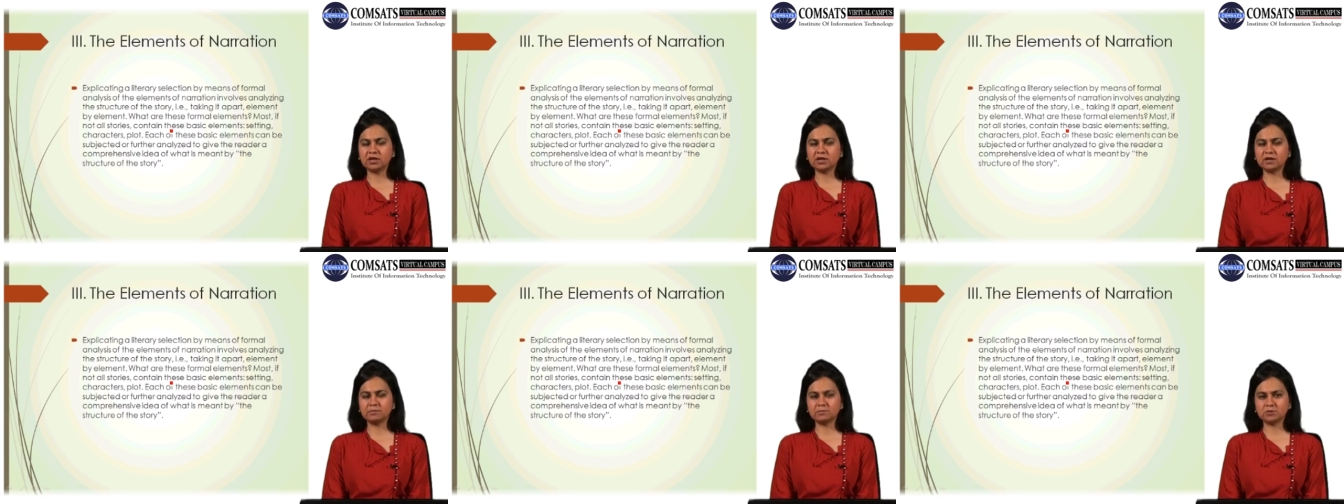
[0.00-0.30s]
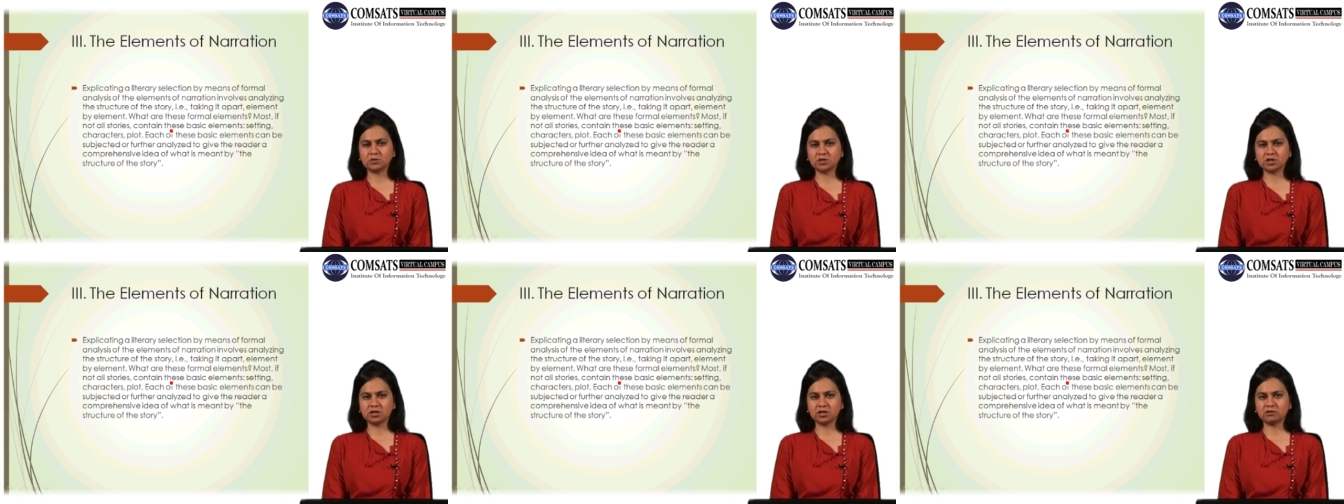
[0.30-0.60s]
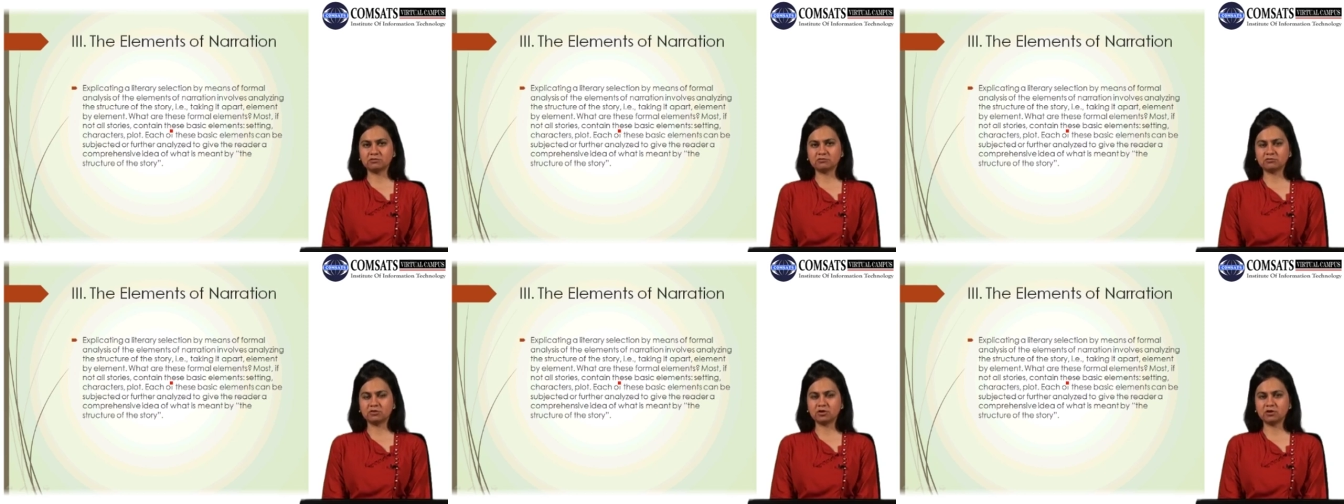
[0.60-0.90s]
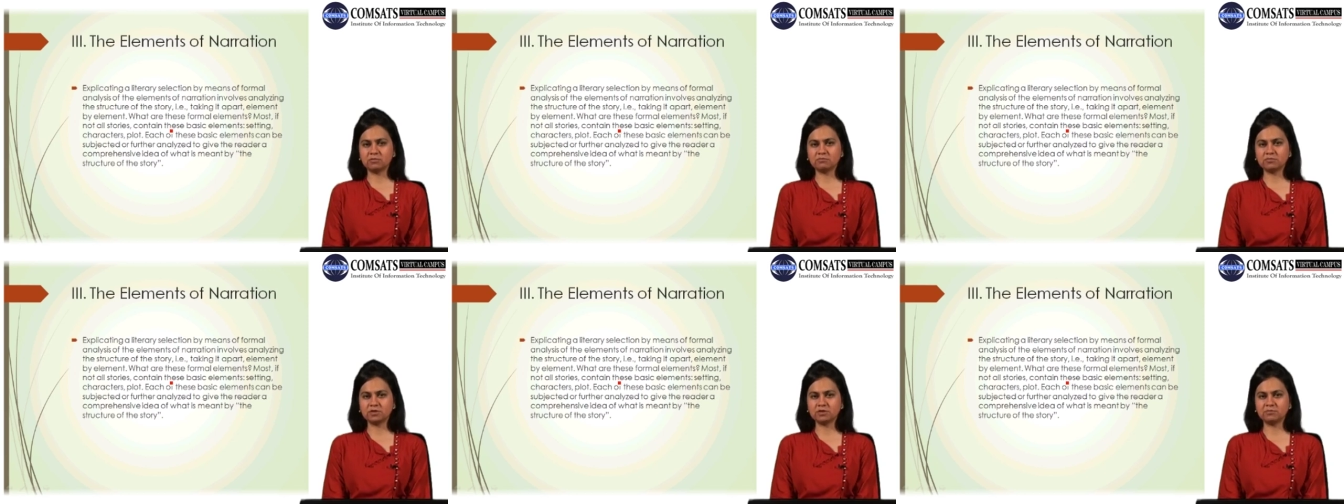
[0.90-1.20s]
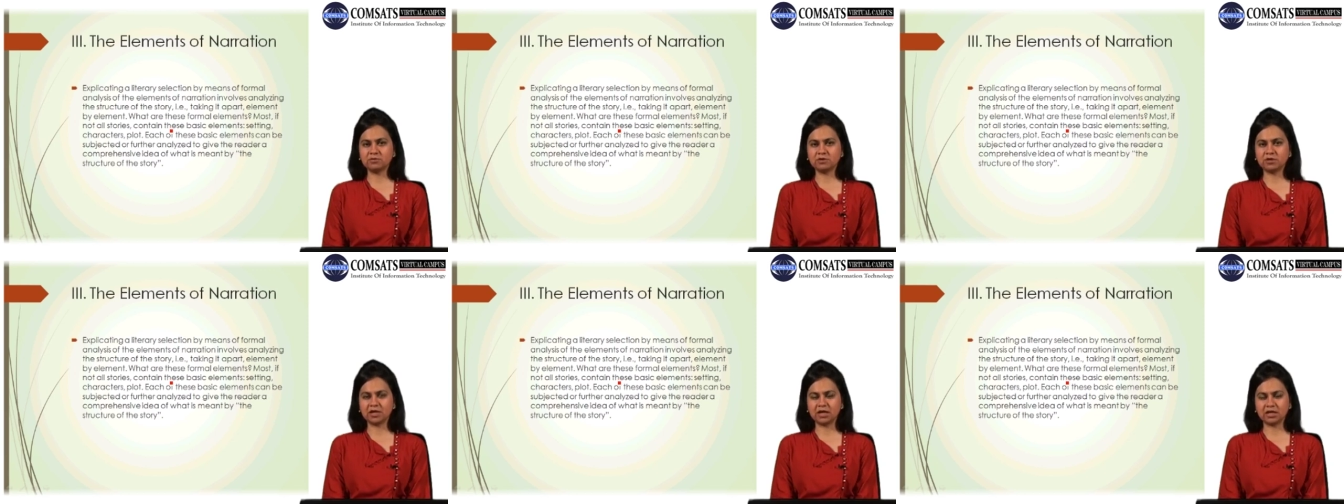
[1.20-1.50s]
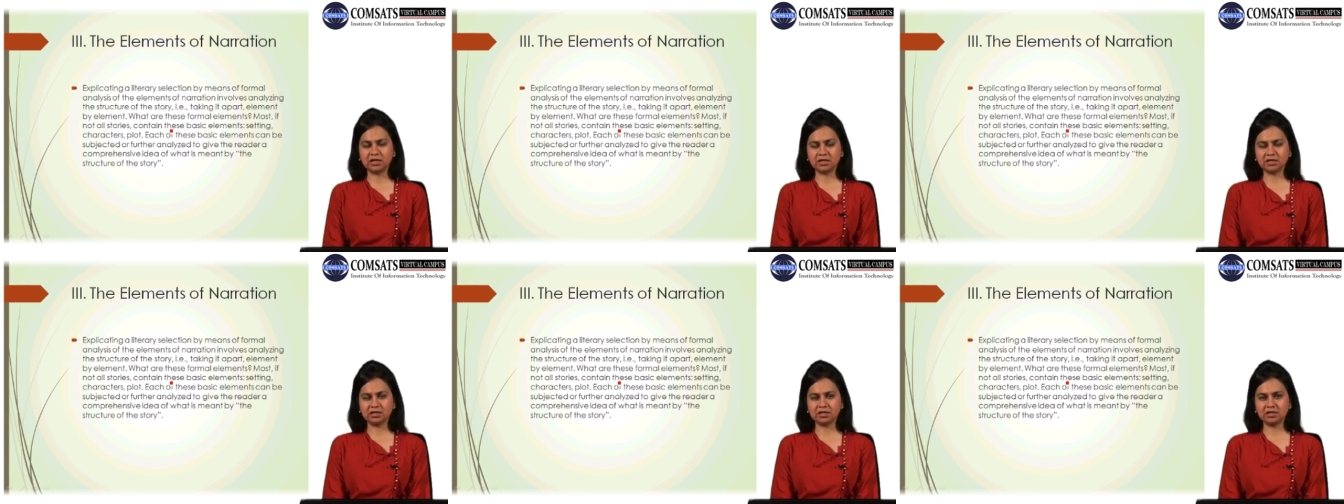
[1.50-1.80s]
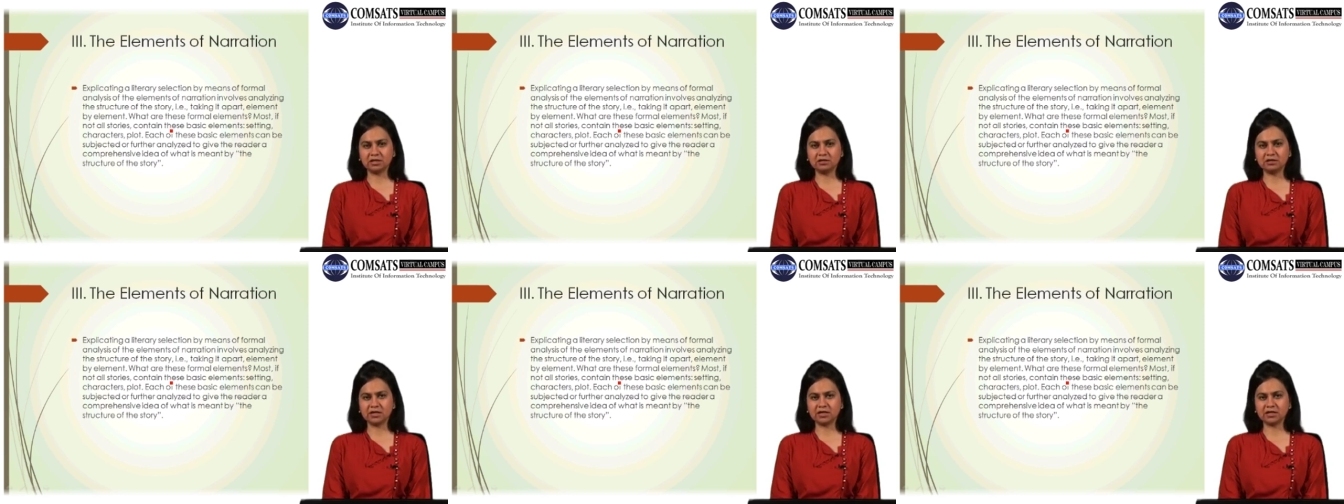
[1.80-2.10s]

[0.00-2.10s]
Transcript: the corruption, from the brutality